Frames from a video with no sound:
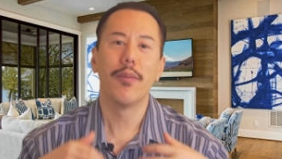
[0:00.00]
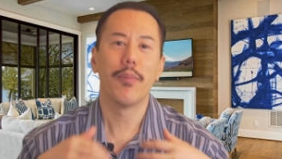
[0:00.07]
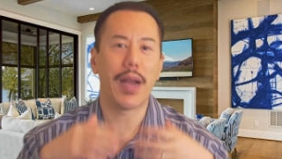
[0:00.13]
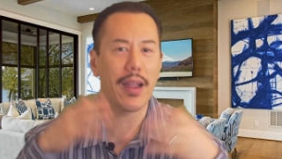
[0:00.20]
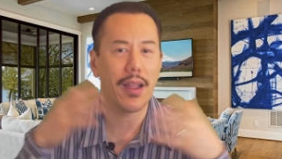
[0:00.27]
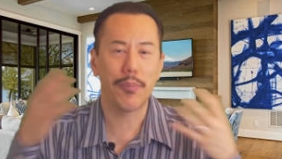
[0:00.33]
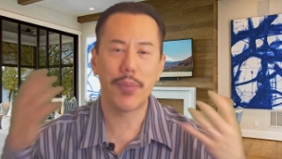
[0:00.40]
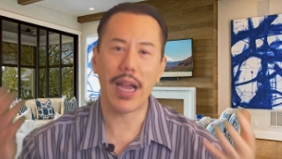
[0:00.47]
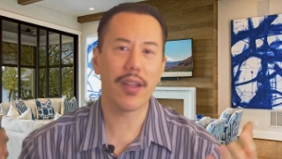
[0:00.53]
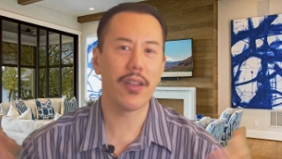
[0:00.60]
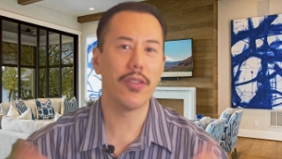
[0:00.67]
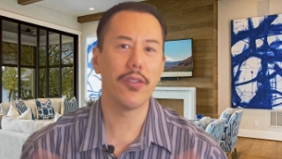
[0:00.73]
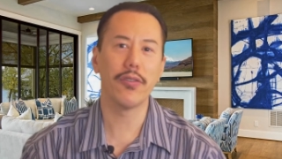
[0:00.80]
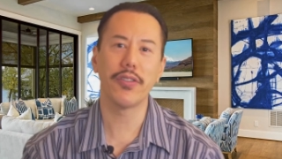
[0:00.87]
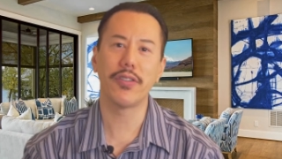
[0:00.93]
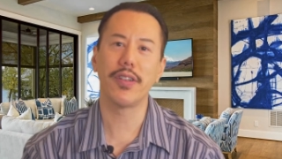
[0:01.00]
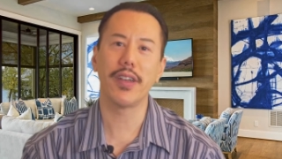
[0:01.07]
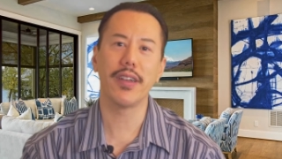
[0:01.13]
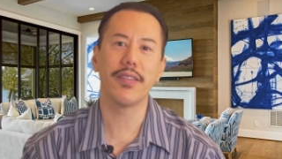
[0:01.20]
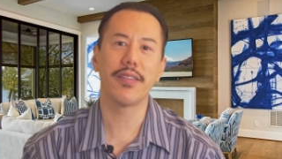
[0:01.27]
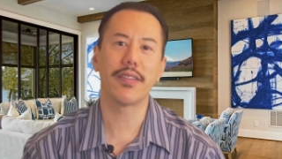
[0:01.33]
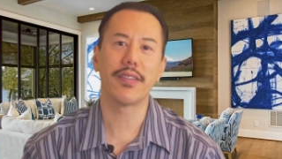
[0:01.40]
back, back in those
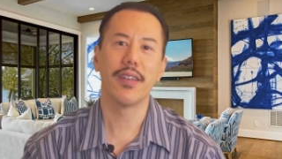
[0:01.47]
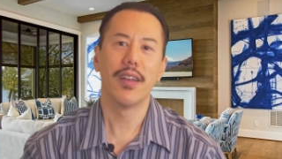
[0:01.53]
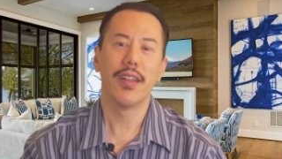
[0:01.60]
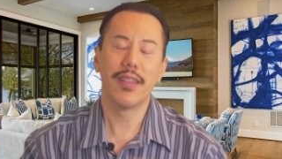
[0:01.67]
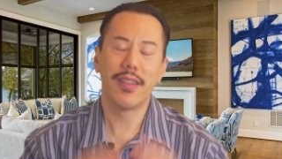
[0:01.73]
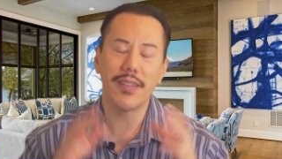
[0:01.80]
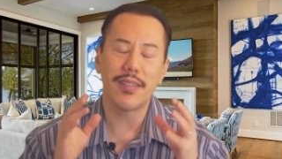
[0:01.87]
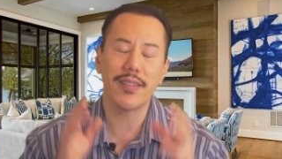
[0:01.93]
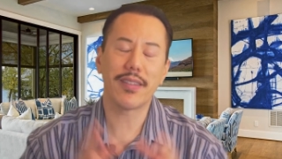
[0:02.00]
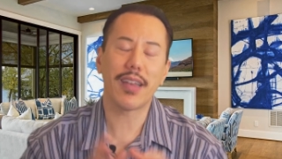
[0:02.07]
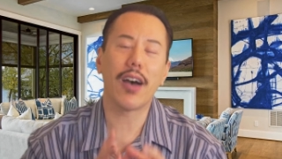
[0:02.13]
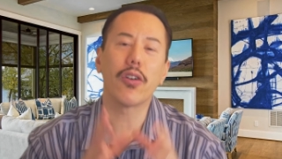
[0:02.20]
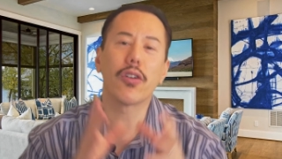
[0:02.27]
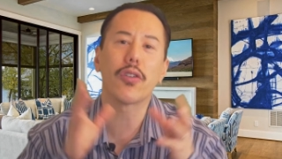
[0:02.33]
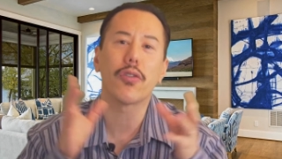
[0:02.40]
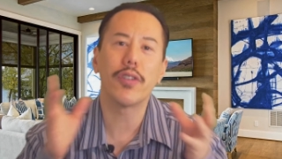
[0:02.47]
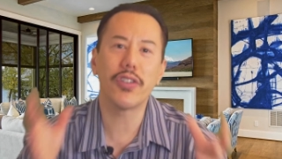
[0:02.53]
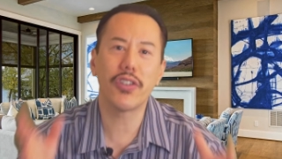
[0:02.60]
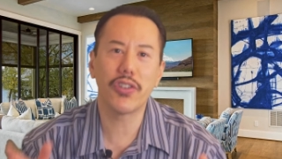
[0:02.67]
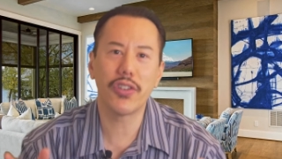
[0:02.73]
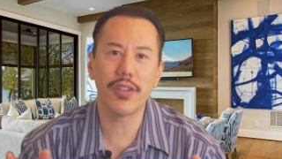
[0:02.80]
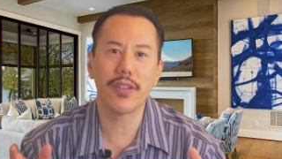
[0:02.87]
days, this is how
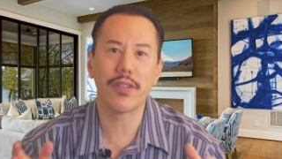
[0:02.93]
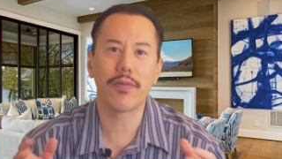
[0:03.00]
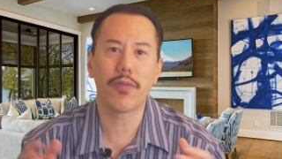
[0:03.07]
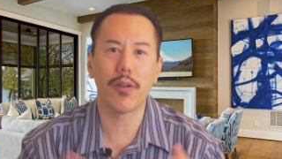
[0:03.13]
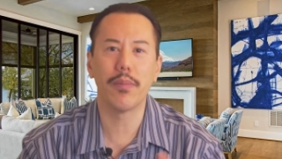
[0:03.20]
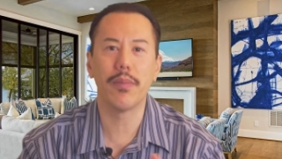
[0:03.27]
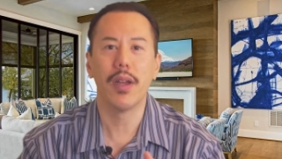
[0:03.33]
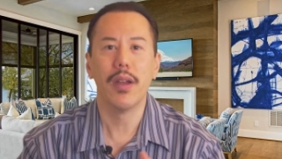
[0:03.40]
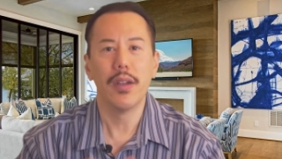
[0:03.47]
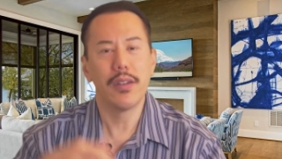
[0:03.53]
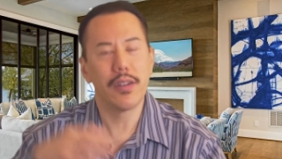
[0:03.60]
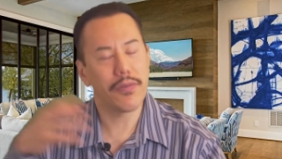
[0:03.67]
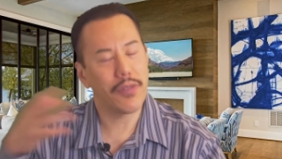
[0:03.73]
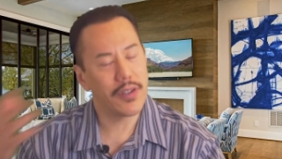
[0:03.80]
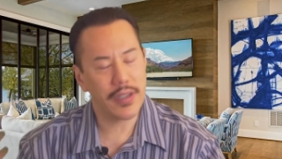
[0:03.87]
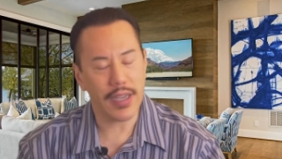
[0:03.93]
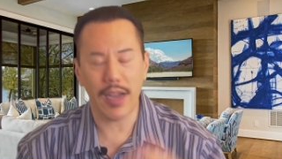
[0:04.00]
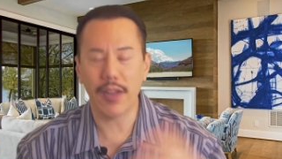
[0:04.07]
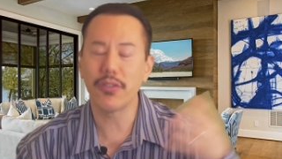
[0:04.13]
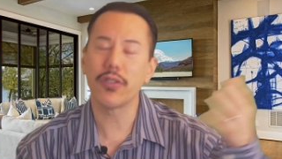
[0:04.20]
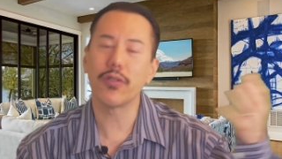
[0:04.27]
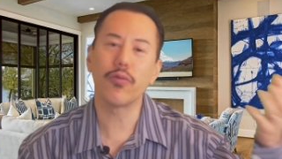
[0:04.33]
Christians from different
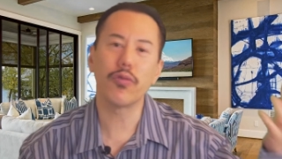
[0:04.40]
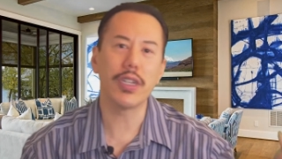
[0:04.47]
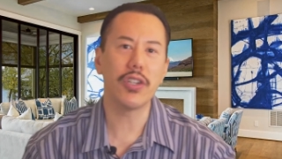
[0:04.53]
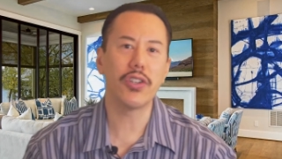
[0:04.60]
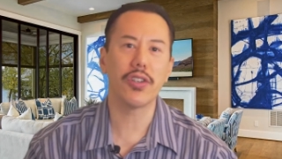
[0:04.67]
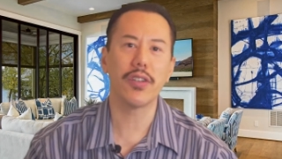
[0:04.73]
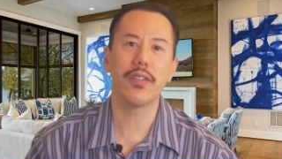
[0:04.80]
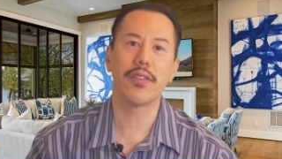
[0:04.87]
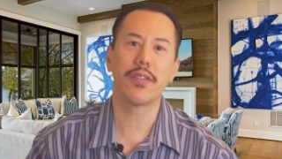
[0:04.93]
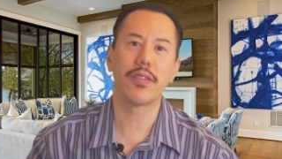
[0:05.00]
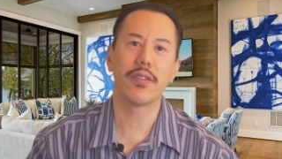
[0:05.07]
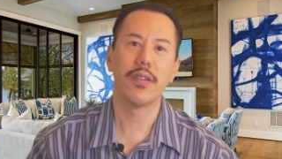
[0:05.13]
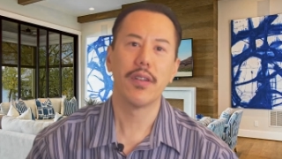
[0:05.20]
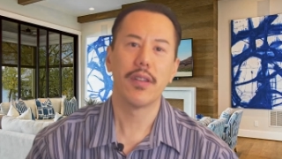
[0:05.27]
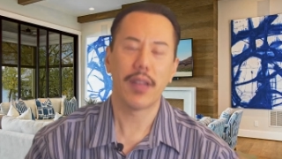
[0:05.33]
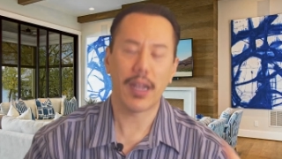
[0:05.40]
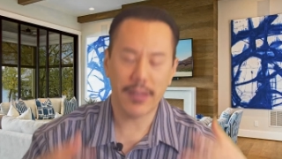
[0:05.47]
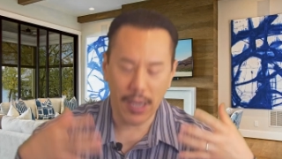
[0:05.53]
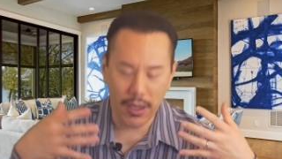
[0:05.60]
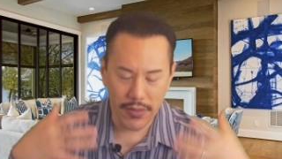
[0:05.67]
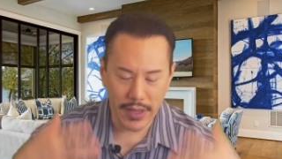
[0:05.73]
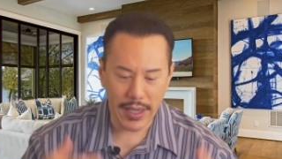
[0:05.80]
towns and regions,
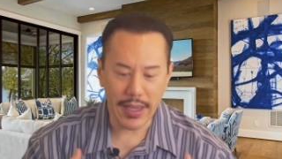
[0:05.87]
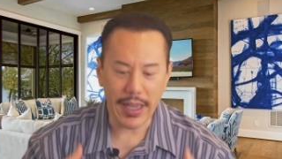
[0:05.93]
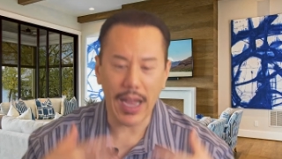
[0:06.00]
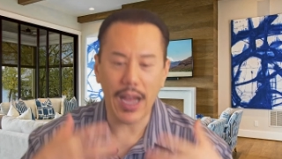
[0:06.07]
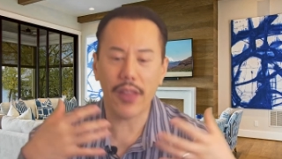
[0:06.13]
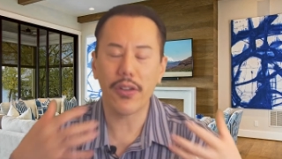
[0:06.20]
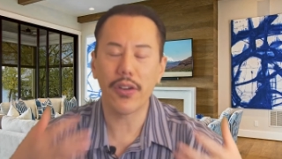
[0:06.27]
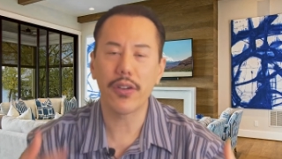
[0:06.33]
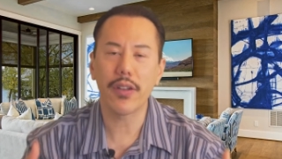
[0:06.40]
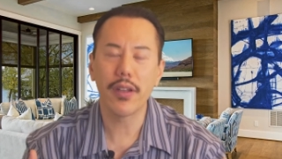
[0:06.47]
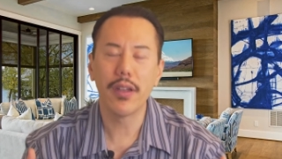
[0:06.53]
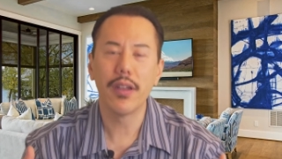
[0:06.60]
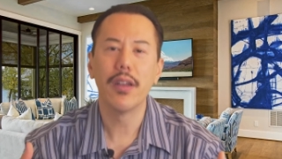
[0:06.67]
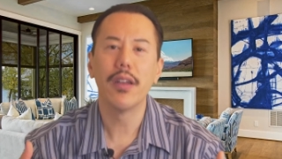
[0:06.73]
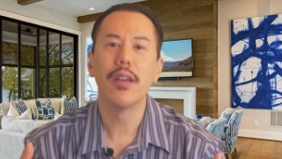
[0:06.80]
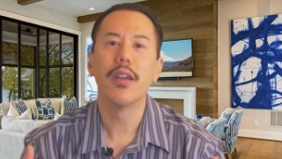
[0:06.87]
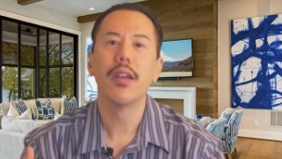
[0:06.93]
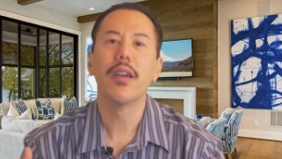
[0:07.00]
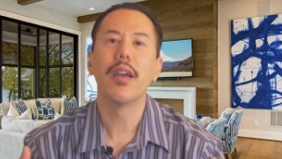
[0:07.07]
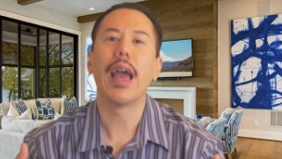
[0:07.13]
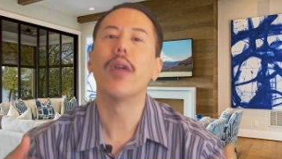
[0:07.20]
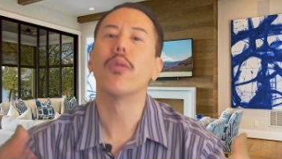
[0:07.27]
that's how they gathered
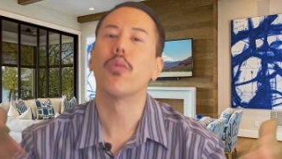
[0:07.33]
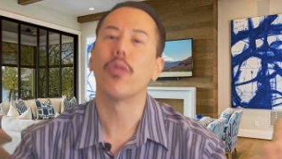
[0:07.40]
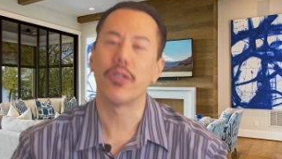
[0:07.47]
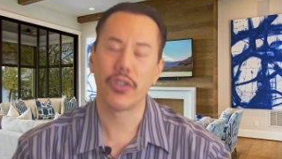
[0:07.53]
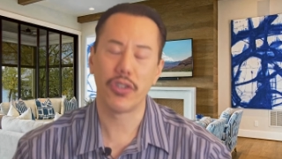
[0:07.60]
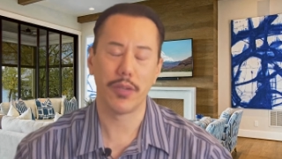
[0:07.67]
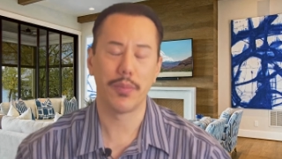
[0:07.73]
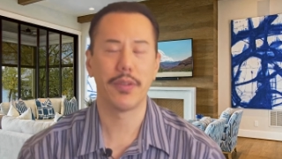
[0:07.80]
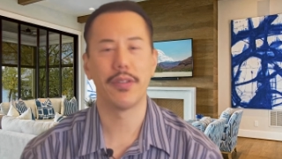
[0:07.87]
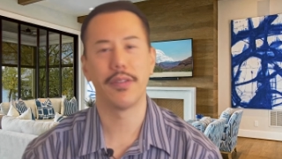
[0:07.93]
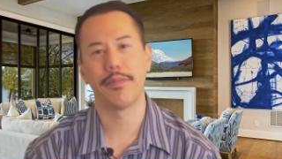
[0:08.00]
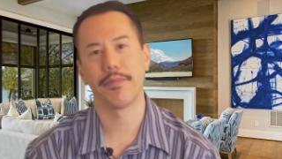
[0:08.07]
and worshiped.